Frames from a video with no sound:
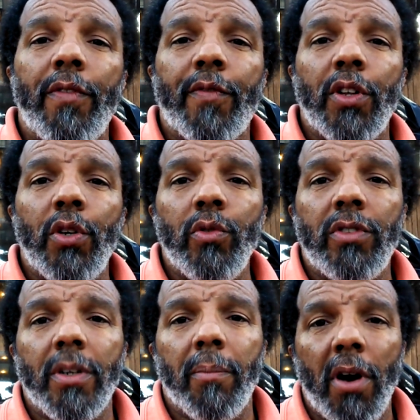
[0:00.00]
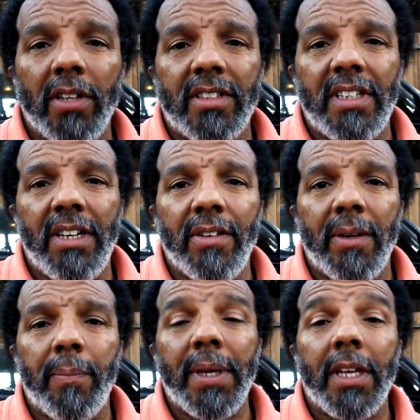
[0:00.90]
flew to the Boston area
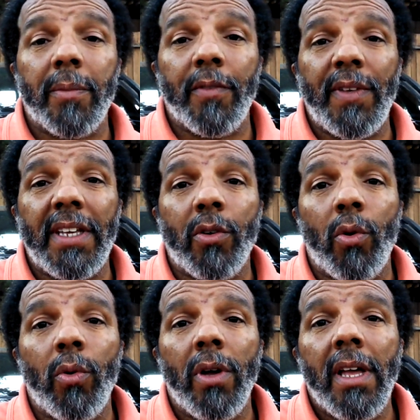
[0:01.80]
to pick up the vehicle,